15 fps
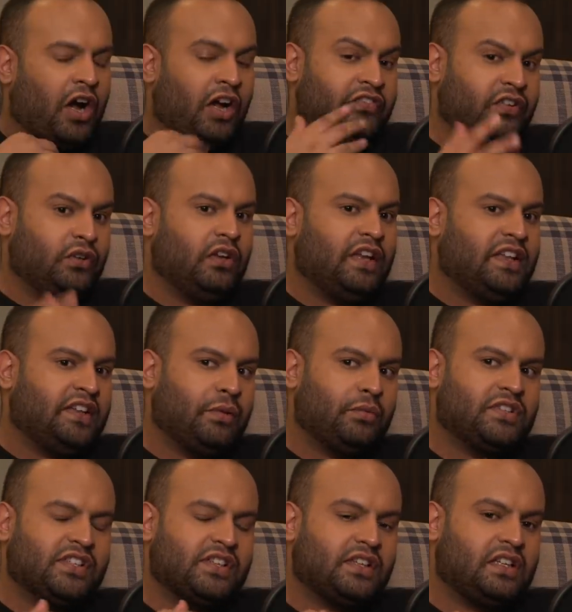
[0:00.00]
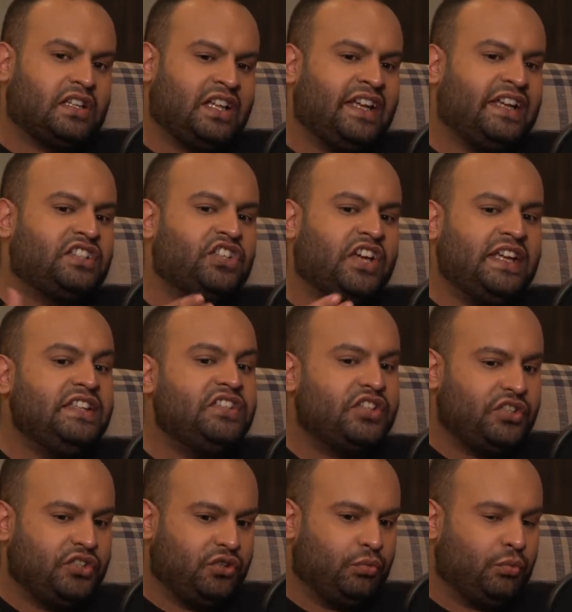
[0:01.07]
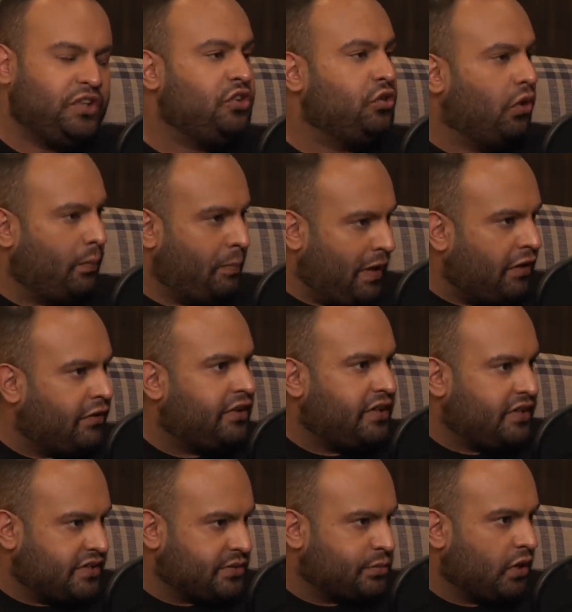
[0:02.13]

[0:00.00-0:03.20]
I feel like there was a clear change in you when you got married as